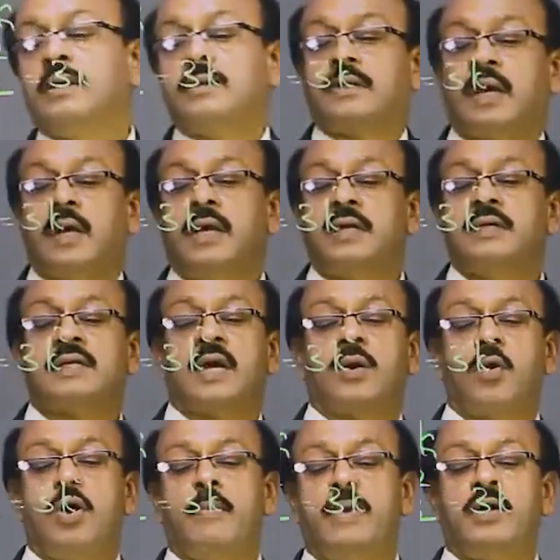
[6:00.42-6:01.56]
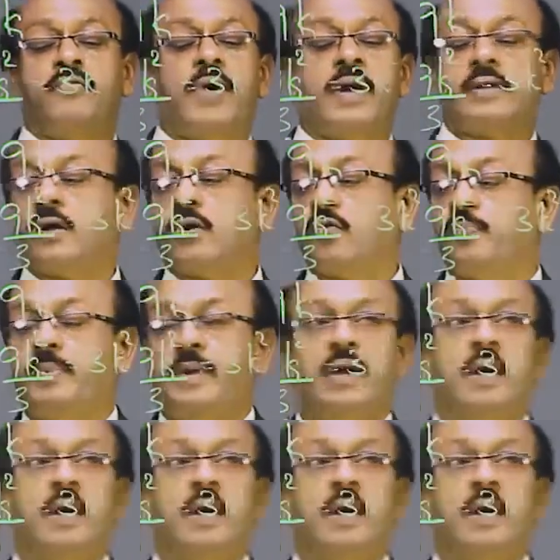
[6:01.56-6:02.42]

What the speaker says: 3 is a common factor of p